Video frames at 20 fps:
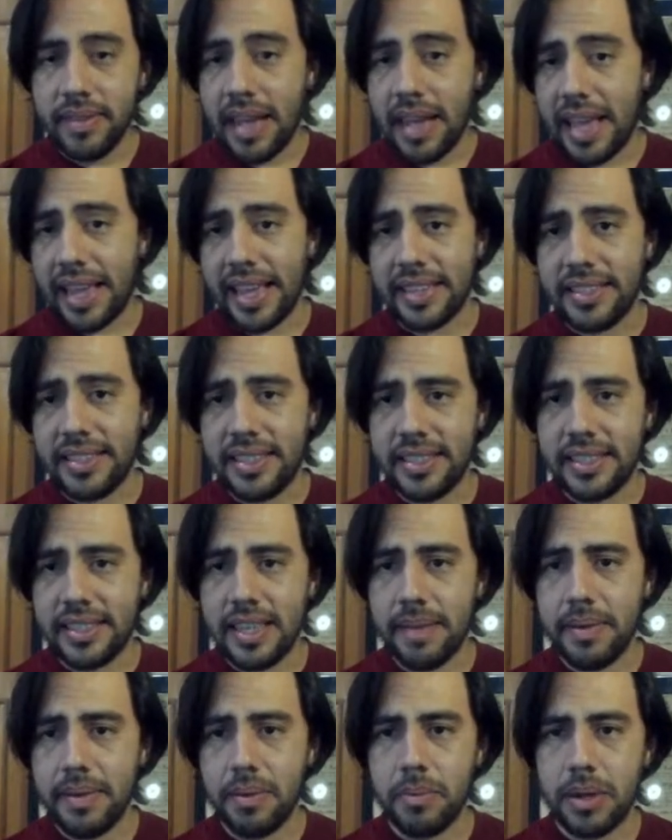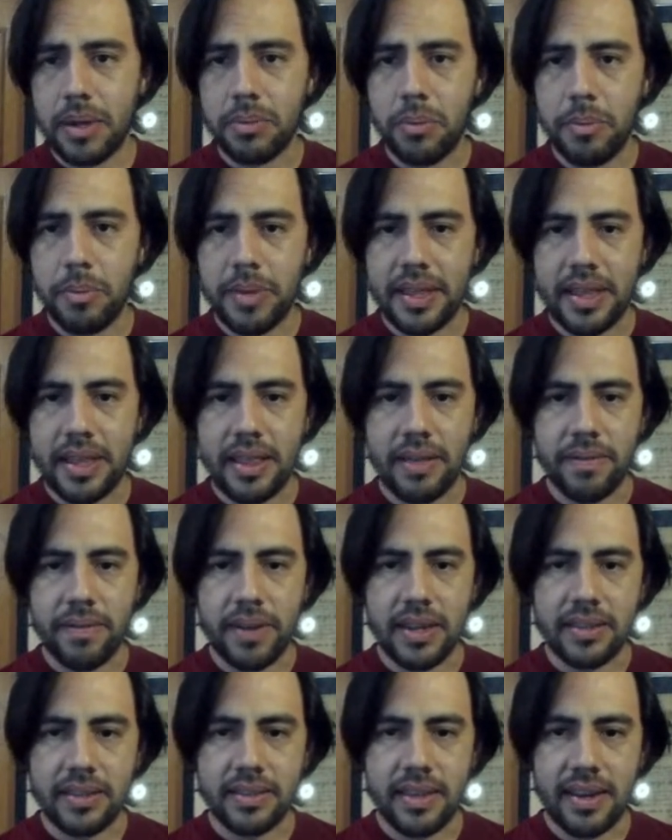I guess g7. What would be the
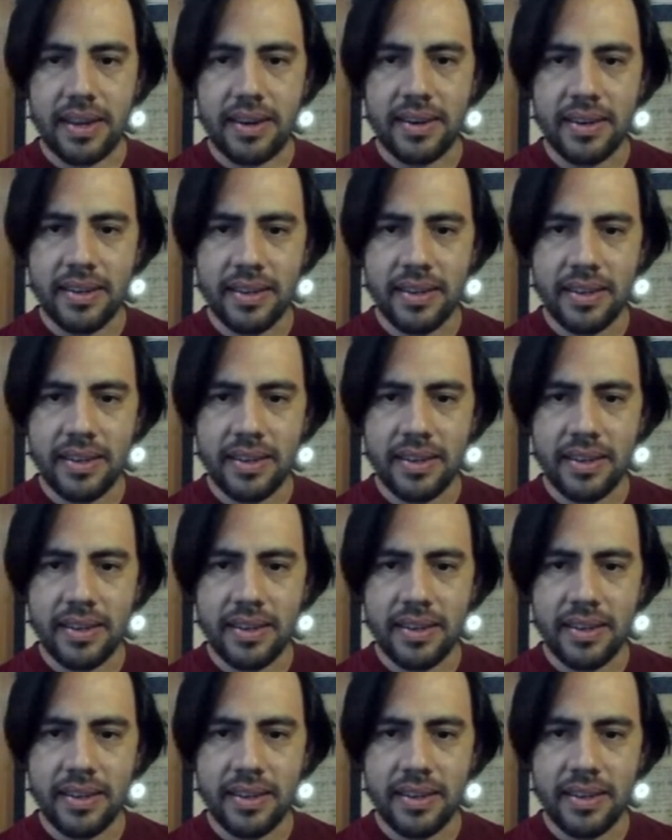difference there?